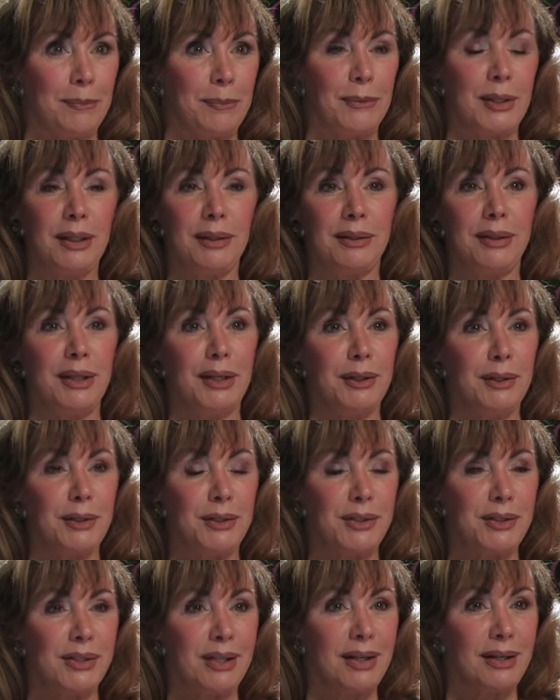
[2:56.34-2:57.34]
that
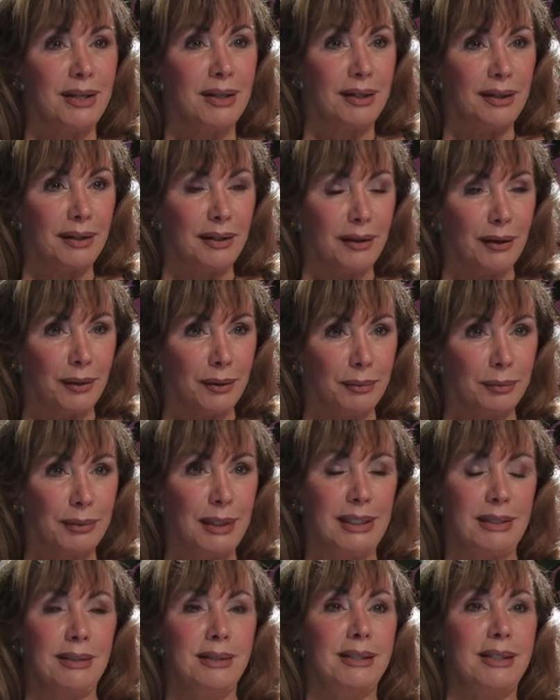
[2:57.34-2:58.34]
there's
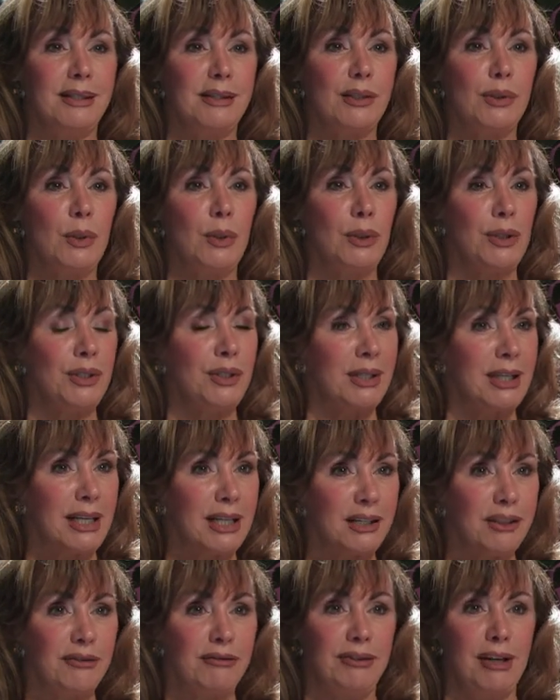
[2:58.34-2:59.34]
written discourse
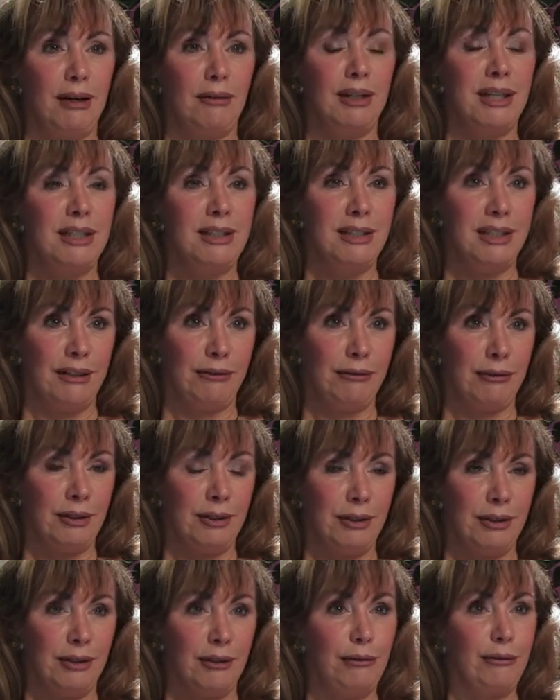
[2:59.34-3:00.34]
is very
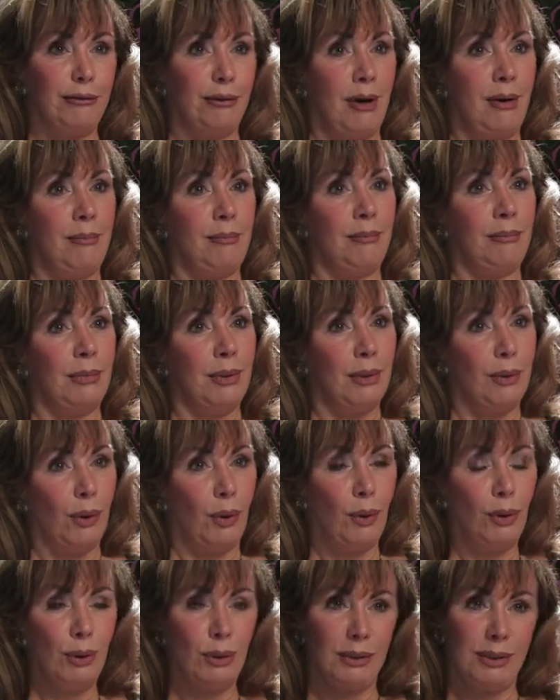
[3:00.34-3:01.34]
different from
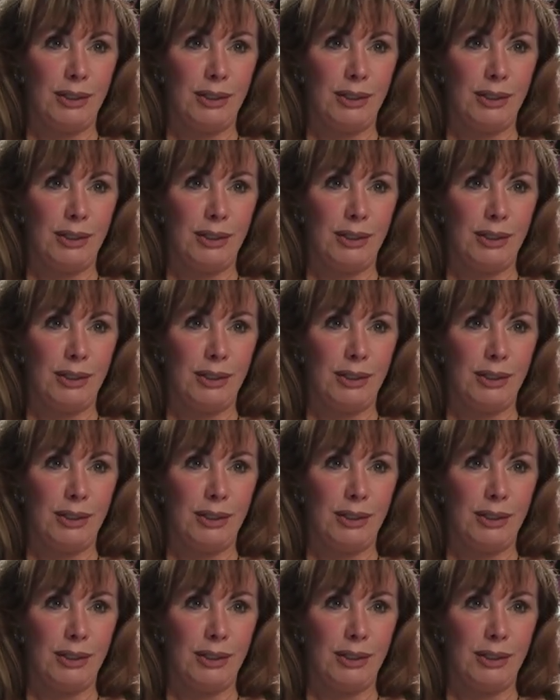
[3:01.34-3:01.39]
oral